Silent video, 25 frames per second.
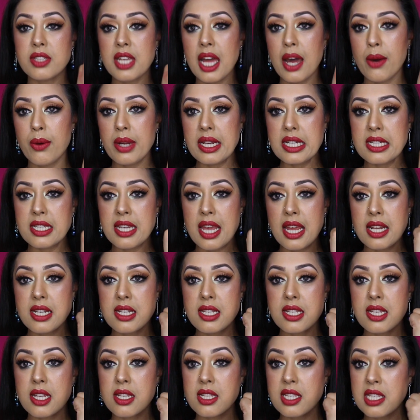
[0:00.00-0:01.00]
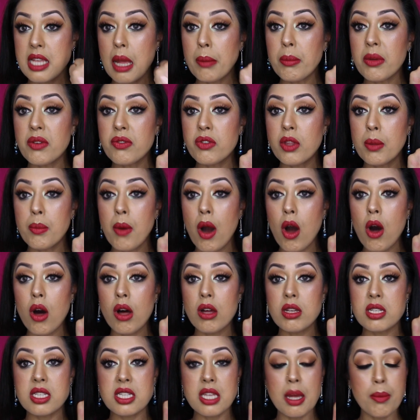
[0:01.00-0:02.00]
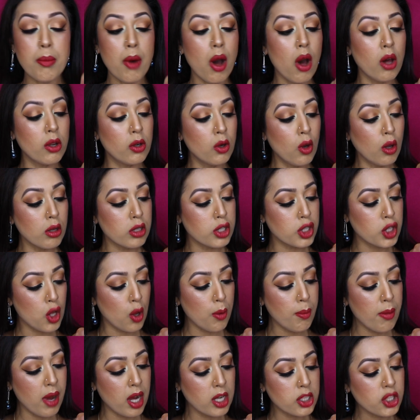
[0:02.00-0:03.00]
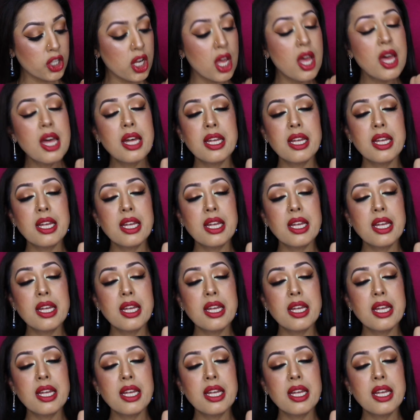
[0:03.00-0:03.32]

how intense some of them are, some are not so much,